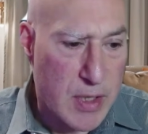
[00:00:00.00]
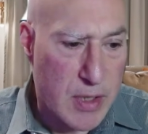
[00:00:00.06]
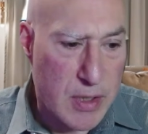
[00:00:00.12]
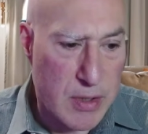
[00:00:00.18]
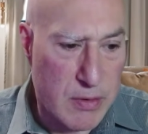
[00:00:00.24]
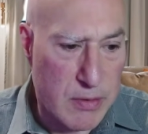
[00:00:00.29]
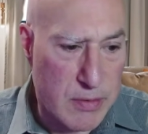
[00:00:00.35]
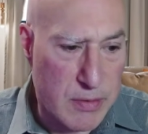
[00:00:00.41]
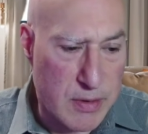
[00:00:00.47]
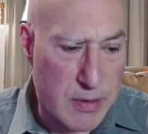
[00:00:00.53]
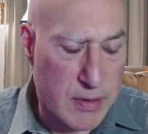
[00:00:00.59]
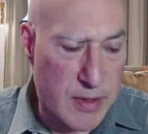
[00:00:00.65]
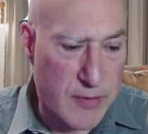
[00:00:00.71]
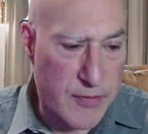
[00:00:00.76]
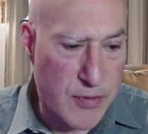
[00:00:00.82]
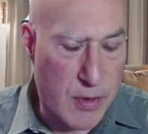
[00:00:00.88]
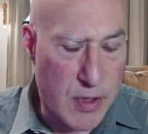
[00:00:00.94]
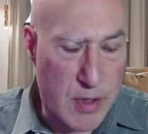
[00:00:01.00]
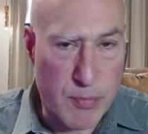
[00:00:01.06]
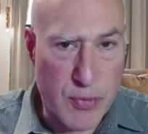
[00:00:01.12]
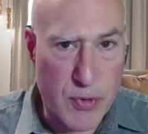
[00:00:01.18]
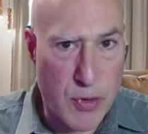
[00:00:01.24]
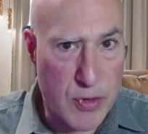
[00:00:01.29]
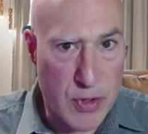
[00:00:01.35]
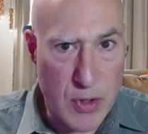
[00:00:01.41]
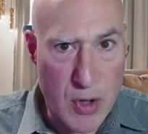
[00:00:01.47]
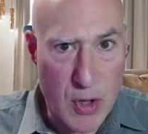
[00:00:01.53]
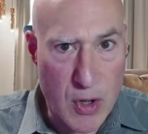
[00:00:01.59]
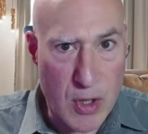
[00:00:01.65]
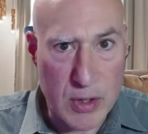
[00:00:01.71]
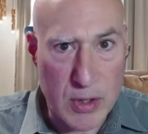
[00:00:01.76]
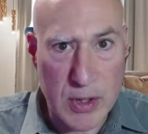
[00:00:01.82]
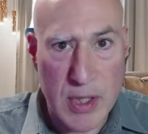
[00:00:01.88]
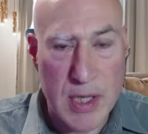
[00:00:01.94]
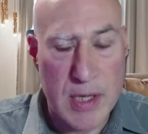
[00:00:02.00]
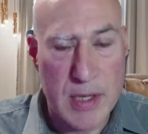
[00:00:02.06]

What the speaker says: if you're on a protocol,